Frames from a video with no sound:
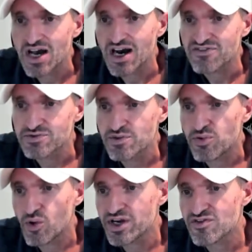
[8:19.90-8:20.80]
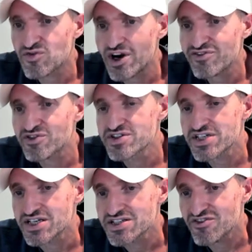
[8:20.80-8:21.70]
uh, from the point of
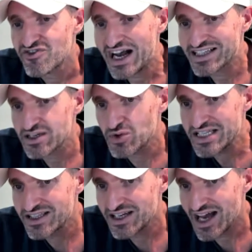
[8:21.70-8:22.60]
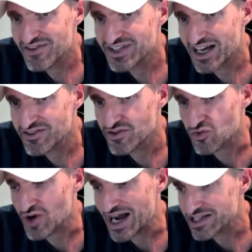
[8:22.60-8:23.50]
reference is the fact that we did have that
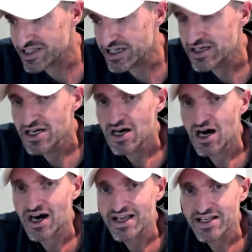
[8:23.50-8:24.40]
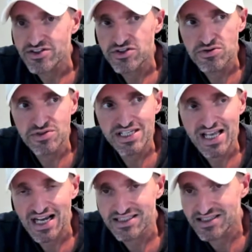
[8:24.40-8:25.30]
rally uh, into
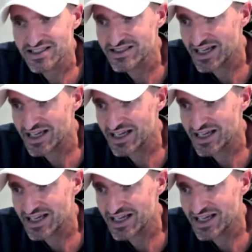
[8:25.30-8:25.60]
the end of the